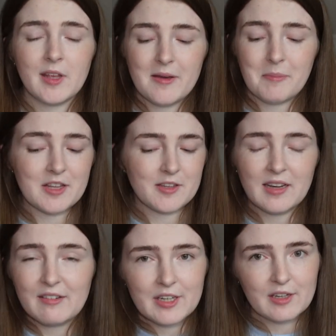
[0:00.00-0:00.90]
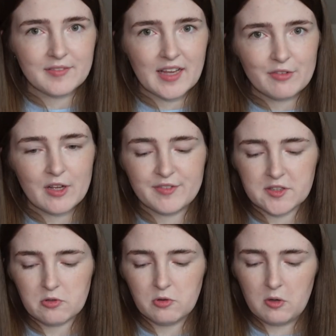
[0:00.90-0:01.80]
but I don't have any of the other
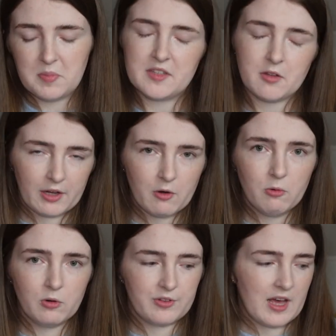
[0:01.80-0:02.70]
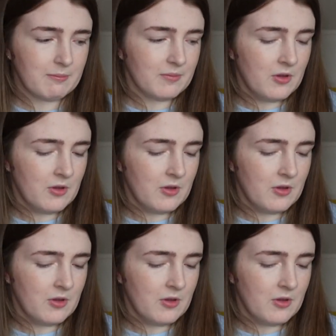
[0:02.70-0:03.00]
physical copies, so I got all of them.